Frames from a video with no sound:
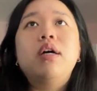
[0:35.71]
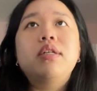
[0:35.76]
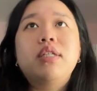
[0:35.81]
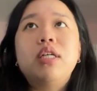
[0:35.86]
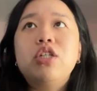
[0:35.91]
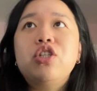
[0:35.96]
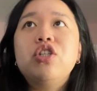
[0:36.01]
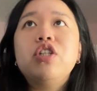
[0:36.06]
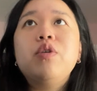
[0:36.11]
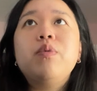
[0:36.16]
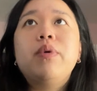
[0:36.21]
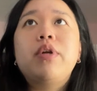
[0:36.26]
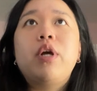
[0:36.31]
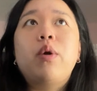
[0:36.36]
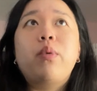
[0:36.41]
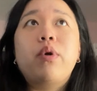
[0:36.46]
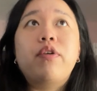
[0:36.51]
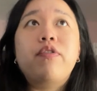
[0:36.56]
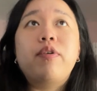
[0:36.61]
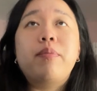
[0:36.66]
Essentially, when I
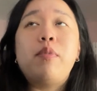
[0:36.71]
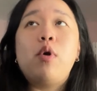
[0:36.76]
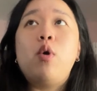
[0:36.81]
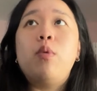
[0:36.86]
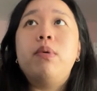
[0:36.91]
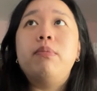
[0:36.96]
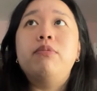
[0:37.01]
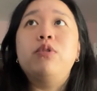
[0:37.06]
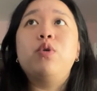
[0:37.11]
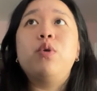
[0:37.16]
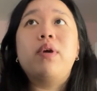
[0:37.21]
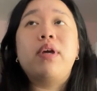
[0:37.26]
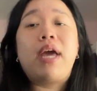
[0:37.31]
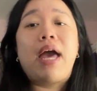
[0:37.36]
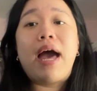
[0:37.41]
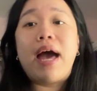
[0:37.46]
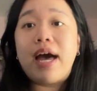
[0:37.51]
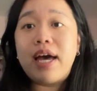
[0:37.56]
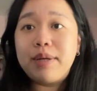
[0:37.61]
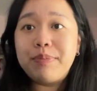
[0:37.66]
work from home, I'm doing
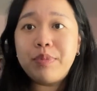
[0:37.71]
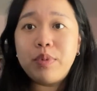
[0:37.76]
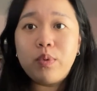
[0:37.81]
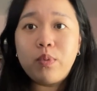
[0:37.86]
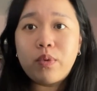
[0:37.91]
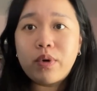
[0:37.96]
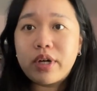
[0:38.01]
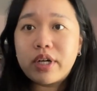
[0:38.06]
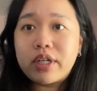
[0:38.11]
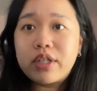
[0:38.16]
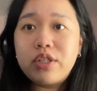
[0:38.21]
admin work.